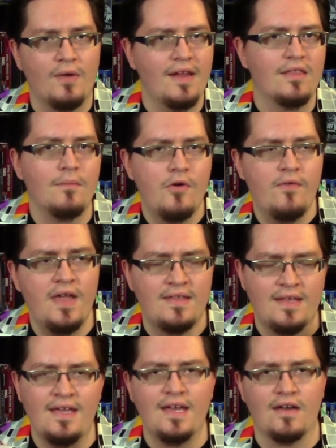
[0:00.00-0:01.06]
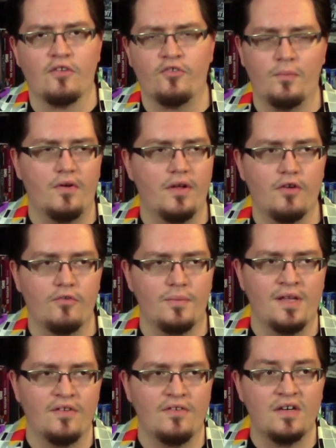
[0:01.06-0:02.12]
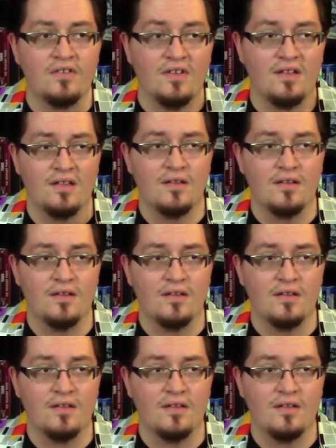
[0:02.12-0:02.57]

rate the movie, and then get into spoilers, because there's